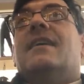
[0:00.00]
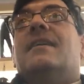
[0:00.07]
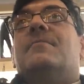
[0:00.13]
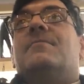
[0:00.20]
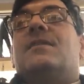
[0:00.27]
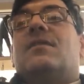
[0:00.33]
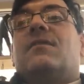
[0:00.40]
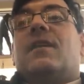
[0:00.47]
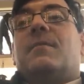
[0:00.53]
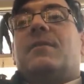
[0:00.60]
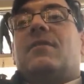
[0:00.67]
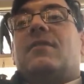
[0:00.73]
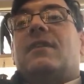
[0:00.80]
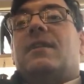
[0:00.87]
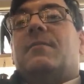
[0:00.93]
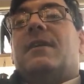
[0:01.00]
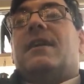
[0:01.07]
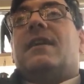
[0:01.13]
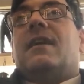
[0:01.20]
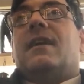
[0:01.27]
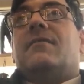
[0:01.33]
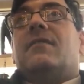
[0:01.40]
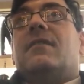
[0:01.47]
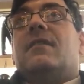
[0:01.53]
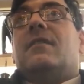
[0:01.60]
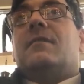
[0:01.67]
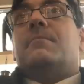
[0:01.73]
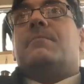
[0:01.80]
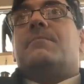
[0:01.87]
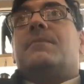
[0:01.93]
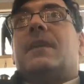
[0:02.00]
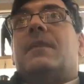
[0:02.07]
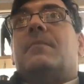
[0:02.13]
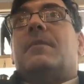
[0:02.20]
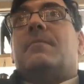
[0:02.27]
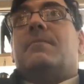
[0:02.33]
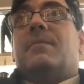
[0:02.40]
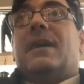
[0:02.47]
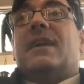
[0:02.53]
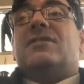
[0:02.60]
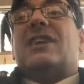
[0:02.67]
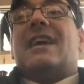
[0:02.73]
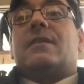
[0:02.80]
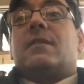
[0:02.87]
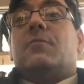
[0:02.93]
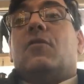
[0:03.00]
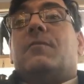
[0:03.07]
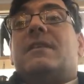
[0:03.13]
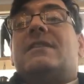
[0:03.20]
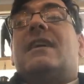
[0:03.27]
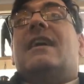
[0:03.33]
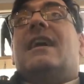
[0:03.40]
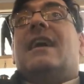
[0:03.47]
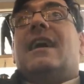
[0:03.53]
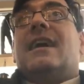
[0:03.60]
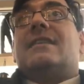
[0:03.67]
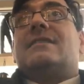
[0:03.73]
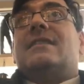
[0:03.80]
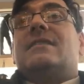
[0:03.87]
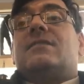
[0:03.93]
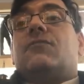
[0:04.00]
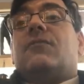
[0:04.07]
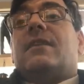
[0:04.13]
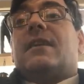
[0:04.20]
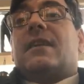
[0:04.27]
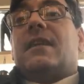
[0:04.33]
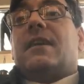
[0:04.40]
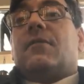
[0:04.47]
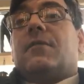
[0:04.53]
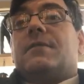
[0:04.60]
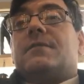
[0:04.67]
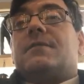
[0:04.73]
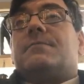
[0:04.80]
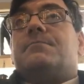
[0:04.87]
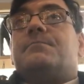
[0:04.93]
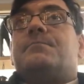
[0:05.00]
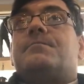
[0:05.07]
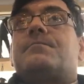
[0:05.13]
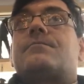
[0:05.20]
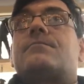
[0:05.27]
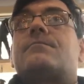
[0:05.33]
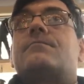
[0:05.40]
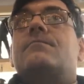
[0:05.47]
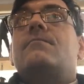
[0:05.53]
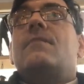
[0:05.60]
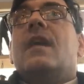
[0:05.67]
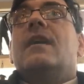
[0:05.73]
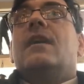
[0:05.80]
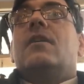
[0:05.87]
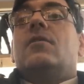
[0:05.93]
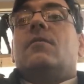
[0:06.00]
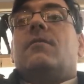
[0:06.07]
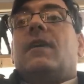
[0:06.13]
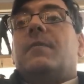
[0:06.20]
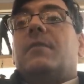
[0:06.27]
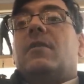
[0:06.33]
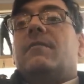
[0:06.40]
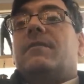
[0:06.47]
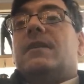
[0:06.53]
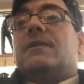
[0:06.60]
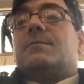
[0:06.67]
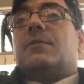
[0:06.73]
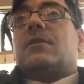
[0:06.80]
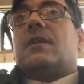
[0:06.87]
Um, you'll find me on eBay. I have an um, eBay page at the moment, Antiques Arena Clearance. You'll find me on